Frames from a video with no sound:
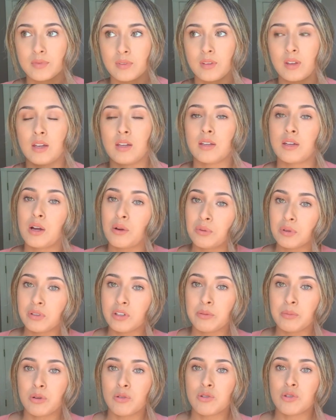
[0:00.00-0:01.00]
And I got really
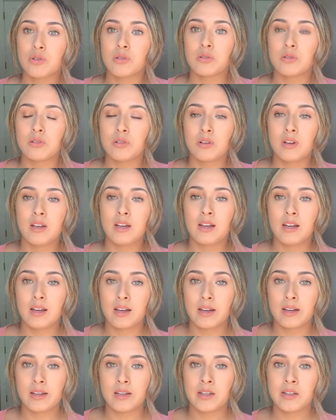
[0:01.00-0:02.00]
emotional
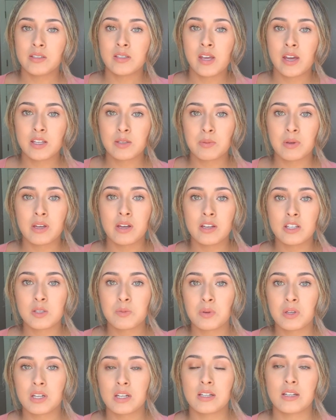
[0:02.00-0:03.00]
I text my
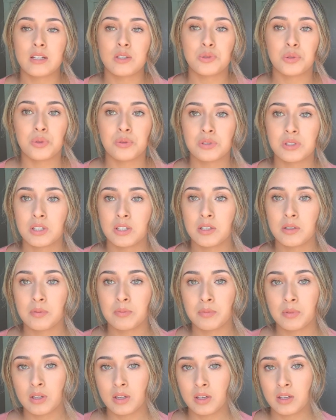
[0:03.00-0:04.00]
husband and I told
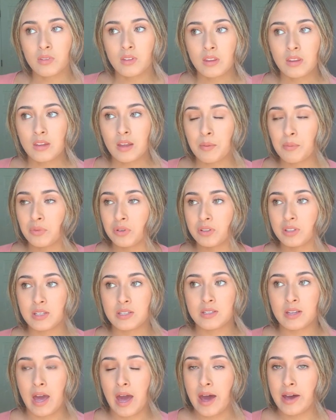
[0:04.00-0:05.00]
him, I'm really
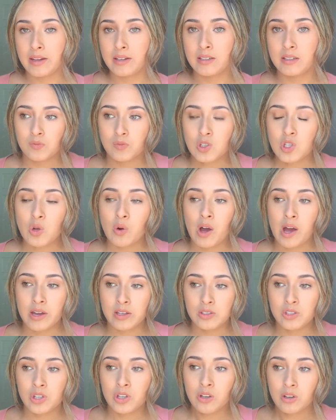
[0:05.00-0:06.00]
sad. So I
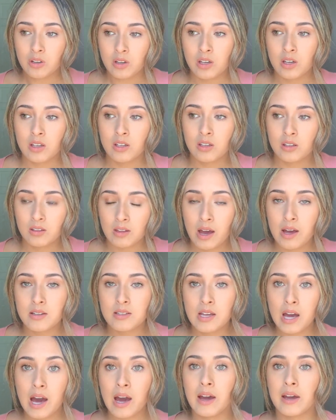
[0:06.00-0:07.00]
took that
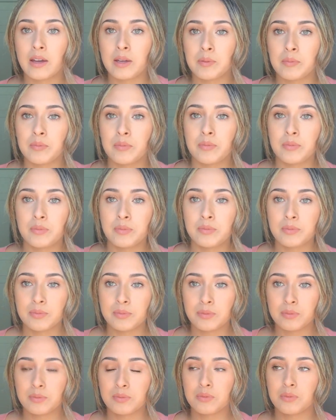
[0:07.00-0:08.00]
time
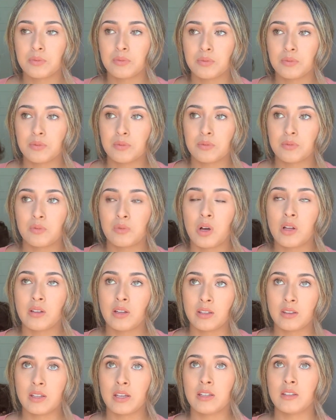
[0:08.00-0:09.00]
while I
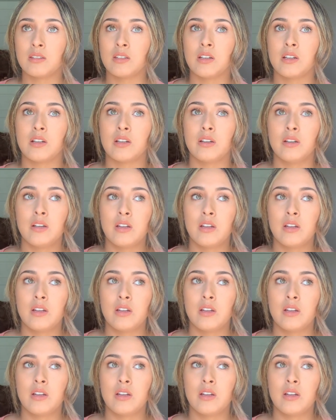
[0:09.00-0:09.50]
laid there